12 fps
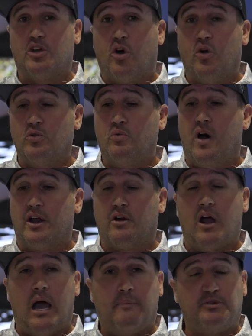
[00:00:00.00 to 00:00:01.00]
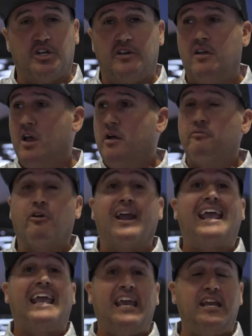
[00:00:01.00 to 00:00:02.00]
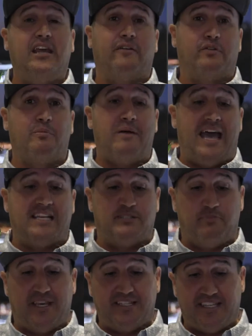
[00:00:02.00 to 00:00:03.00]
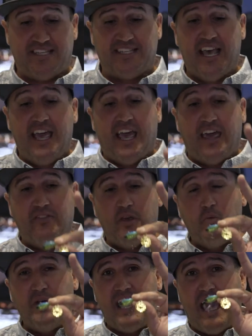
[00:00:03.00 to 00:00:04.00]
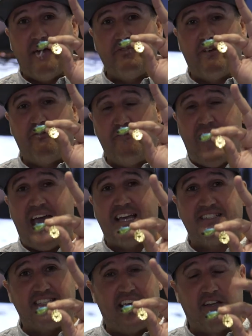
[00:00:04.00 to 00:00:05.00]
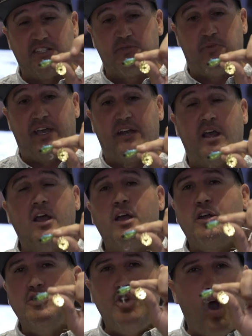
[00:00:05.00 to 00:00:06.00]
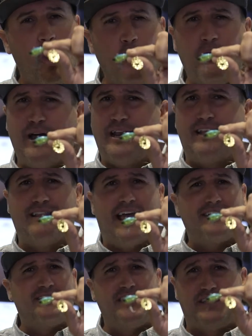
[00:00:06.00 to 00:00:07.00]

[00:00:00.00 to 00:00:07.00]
cold water option for any of your bass species. And then we have the fat tailspin. Nobody likes to